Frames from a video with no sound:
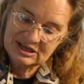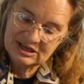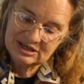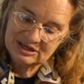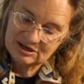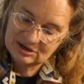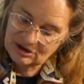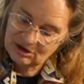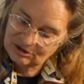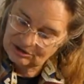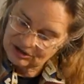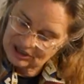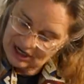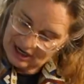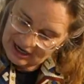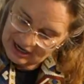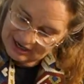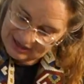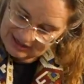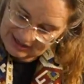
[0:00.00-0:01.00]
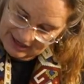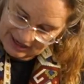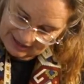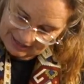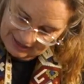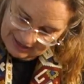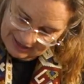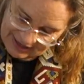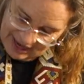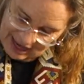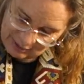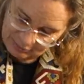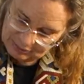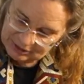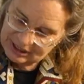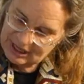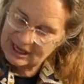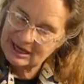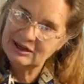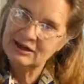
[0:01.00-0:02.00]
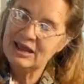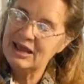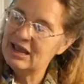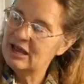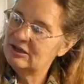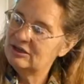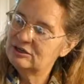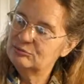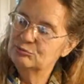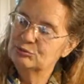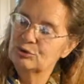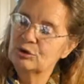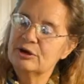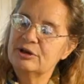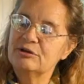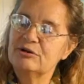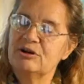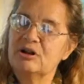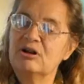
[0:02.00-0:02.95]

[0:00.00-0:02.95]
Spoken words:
indigo dyed, and then appliqued and embroidered,